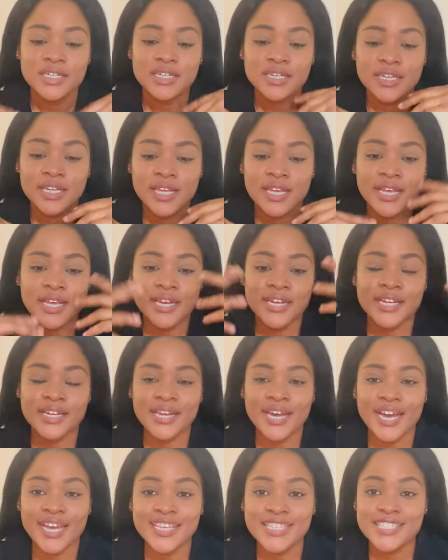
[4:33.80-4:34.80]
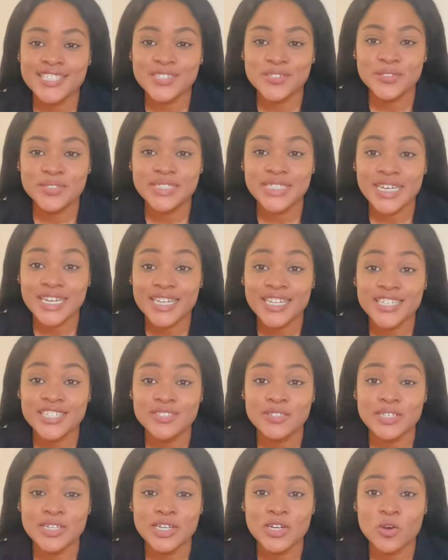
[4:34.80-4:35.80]
They get the nice hotels
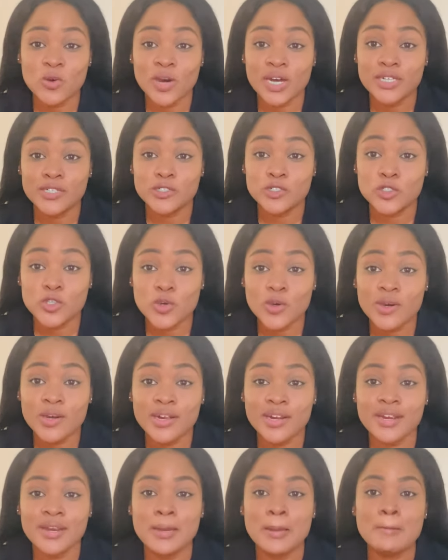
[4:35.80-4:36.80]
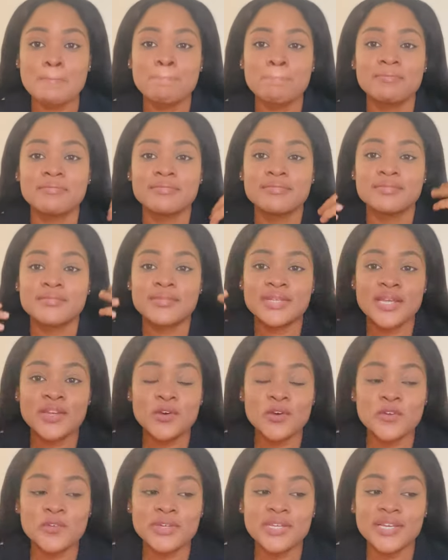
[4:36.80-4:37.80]
when they go on tour. They
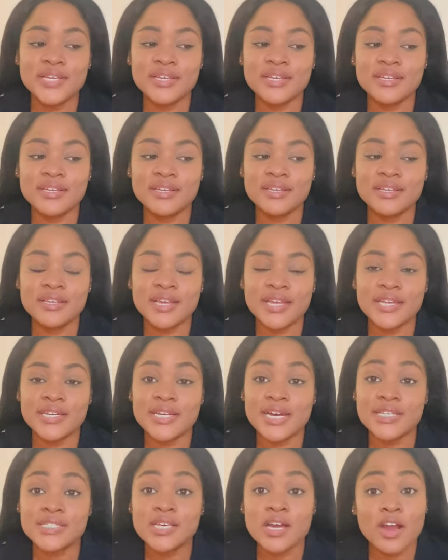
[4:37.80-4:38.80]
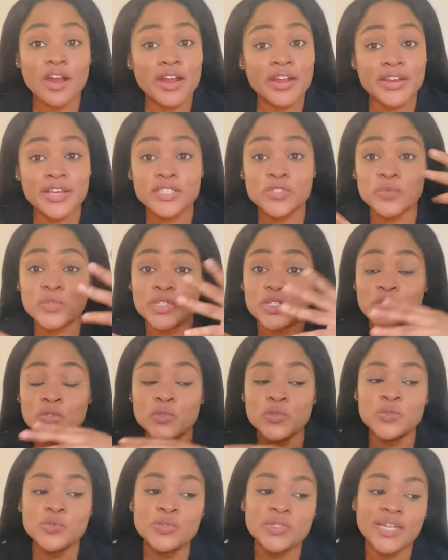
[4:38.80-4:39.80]
don't really get it as hard as we
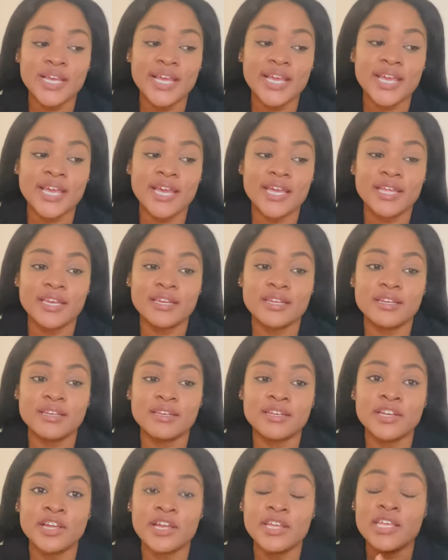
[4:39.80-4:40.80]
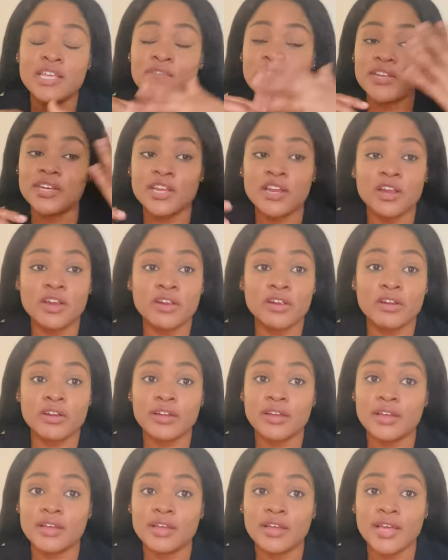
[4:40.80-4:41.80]
do. They get their even
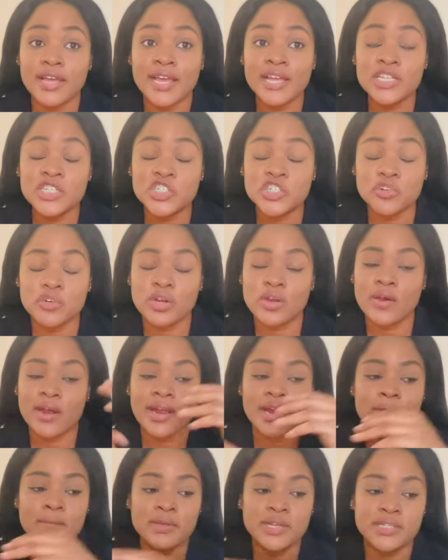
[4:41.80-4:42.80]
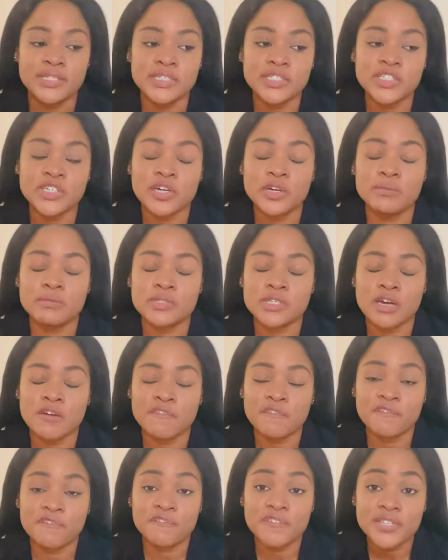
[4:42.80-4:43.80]
their entry requirement in terms
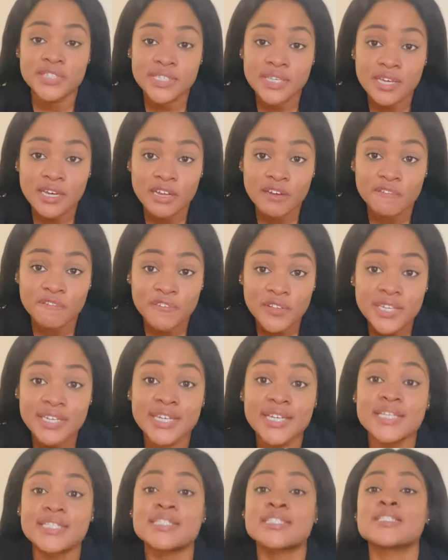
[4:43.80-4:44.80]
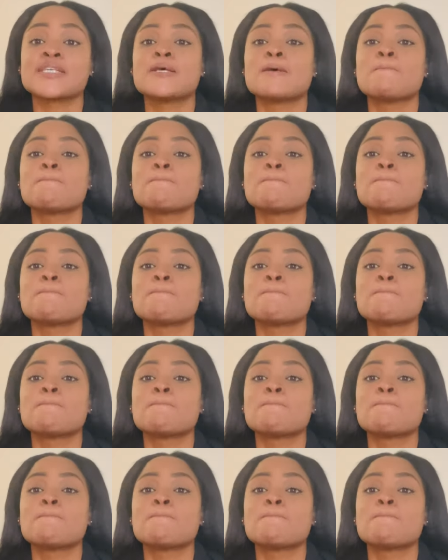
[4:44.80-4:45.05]
of physical fitness.